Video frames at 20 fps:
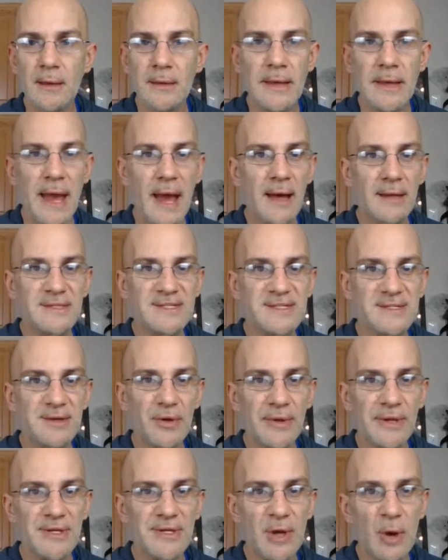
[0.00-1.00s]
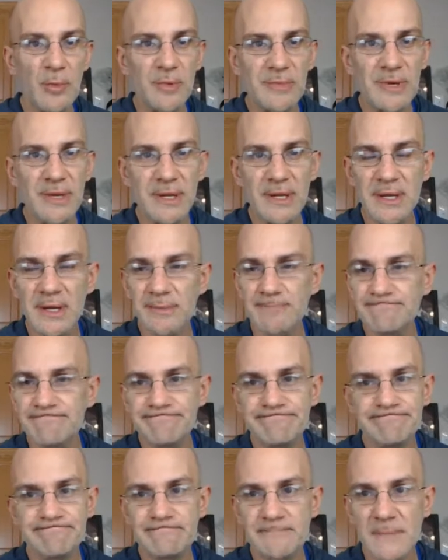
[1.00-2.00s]
Yeah, it's their only dopamine hit.
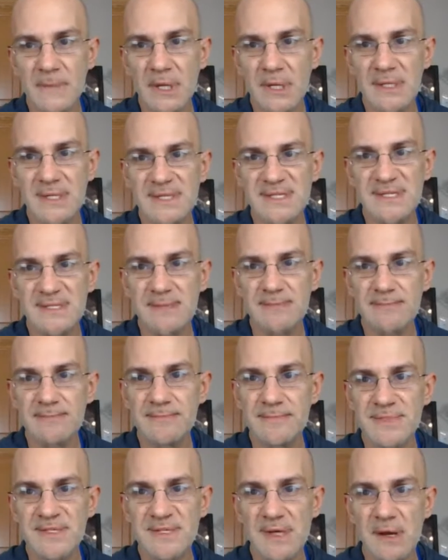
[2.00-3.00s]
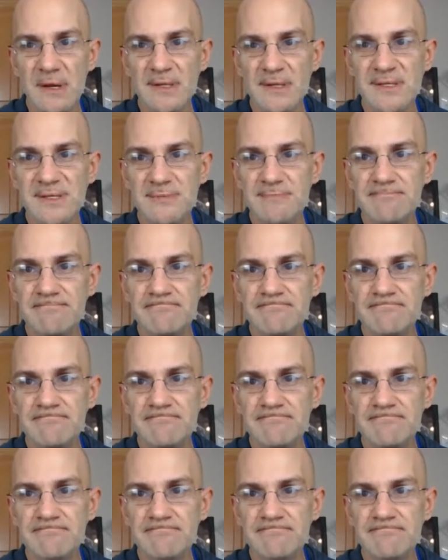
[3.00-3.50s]
It sucks.